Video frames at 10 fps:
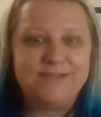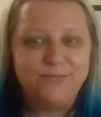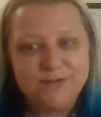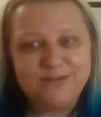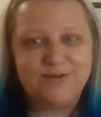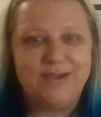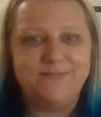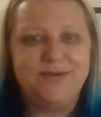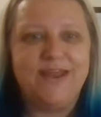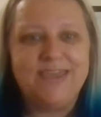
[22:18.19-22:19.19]
I'm really
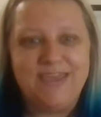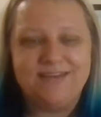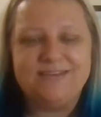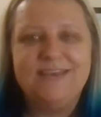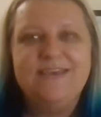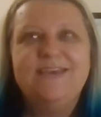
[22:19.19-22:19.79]
trying, but I can't.